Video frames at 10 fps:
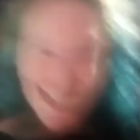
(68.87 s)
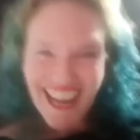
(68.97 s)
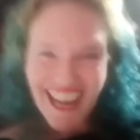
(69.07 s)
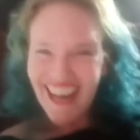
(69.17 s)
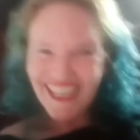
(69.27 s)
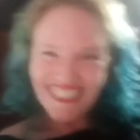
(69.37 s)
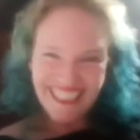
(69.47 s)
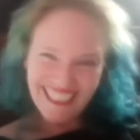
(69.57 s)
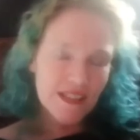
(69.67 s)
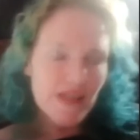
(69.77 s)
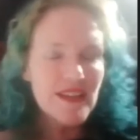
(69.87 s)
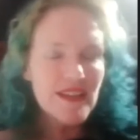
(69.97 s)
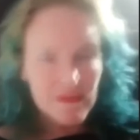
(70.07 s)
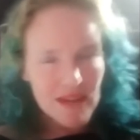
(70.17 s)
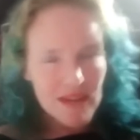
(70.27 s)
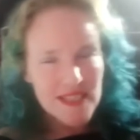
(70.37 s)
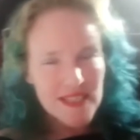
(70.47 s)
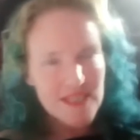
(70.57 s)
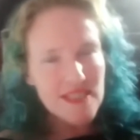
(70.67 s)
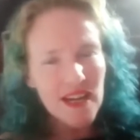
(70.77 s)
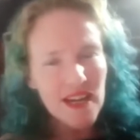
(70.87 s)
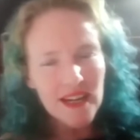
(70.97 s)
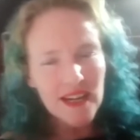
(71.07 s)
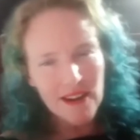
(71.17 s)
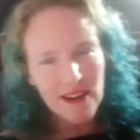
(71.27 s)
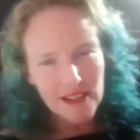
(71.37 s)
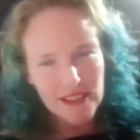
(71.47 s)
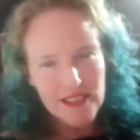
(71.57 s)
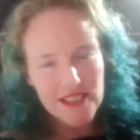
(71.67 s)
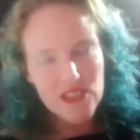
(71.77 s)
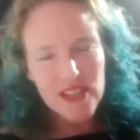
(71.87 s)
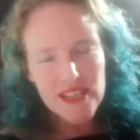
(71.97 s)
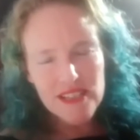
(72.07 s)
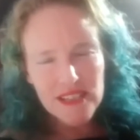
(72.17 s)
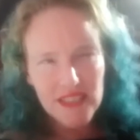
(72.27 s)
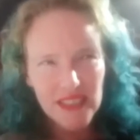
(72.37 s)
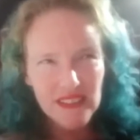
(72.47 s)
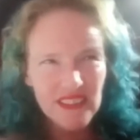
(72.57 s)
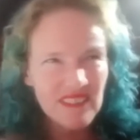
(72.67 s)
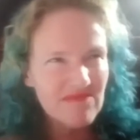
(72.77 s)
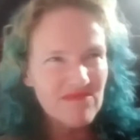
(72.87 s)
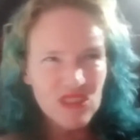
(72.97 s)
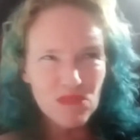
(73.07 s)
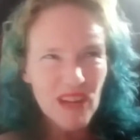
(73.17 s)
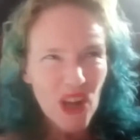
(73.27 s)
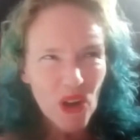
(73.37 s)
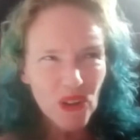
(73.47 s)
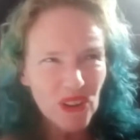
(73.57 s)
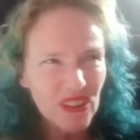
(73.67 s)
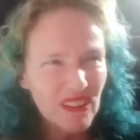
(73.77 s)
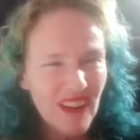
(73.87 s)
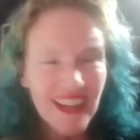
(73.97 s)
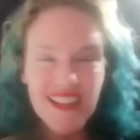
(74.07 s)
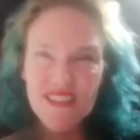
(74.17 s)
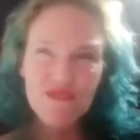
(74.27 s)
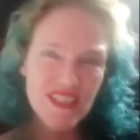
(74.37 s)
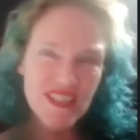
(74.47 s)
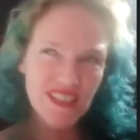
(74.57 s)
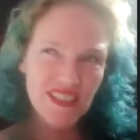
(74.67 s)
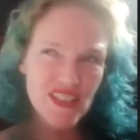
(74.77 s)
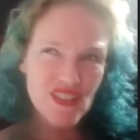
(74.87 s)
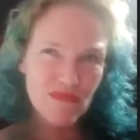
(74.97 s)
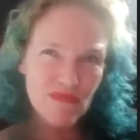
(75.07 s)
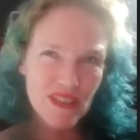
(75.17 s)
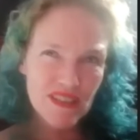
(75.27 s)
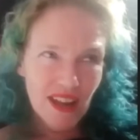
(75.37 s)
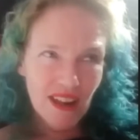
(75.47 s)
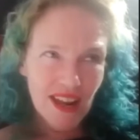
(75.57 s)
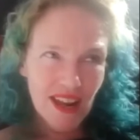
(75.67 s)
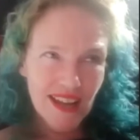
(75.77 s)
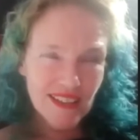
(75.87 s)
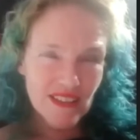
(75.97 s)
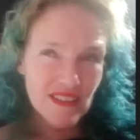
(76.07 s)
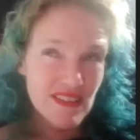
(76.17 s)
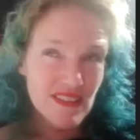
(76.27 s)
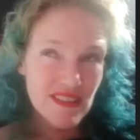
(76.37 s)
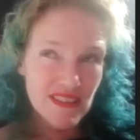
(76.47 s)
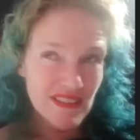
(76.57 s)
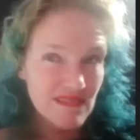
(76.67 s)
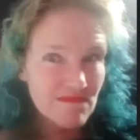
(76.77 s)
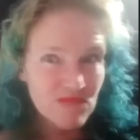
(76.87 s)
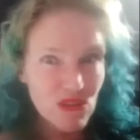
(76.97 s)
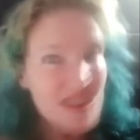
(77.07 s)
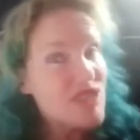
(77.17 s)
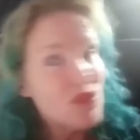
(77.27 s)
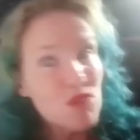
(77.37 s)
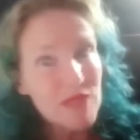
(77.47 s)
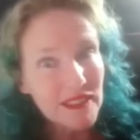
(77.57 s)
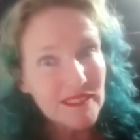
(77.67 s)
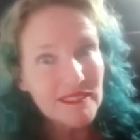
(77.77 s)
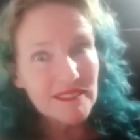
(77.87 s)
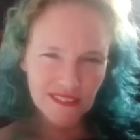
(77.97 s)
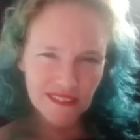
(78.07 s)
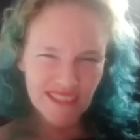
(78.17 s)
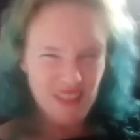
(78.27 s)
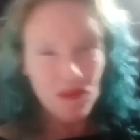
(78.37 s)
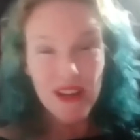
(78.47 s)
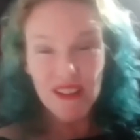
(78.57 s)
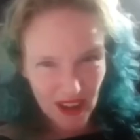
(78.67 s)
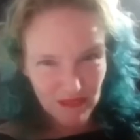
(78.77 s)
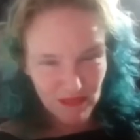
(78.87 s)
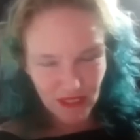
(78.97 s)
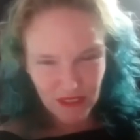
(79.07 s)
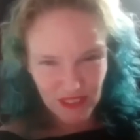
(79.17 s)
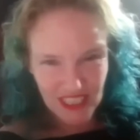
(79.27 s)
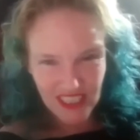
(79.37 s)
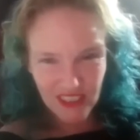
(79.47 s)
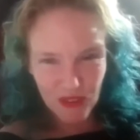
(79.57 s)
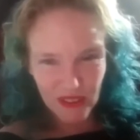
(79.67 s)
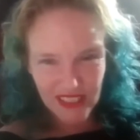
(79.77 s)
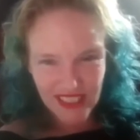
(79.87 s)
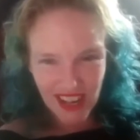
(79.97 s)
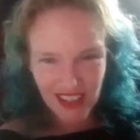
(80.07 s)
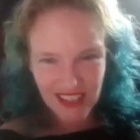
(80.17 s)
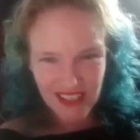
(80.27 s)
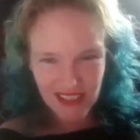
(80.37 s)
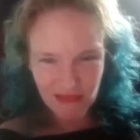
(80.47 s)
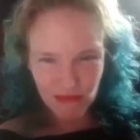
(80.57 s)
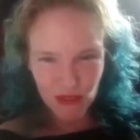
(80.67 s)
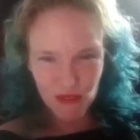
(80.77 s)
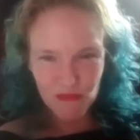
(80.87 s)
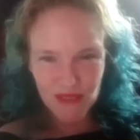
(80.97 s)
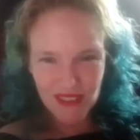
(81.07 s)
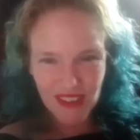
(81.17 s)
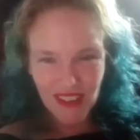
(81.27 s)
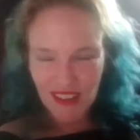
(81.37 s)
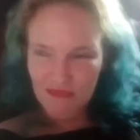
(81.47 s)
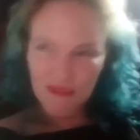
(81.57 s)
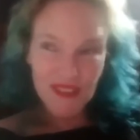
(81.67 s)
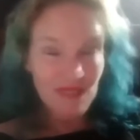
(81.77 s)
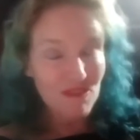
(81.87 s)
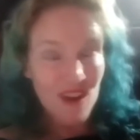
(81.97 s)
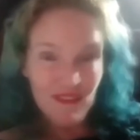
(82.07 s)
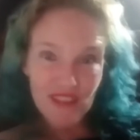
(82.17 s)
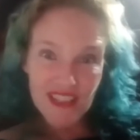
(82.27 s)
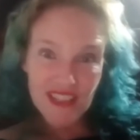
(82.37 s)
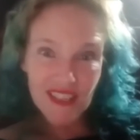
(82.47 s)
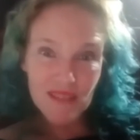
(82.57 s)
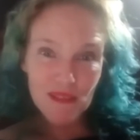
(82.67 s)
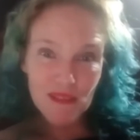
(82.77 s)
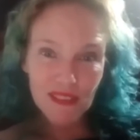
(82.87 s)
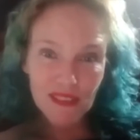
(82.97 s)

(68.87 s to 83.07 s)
Yeah, the other masks are characters. And so that's connected to my own, I guess, a fascination with actors transforming. That's why I've attended all these artists' rooms, because I'm quite fascinated between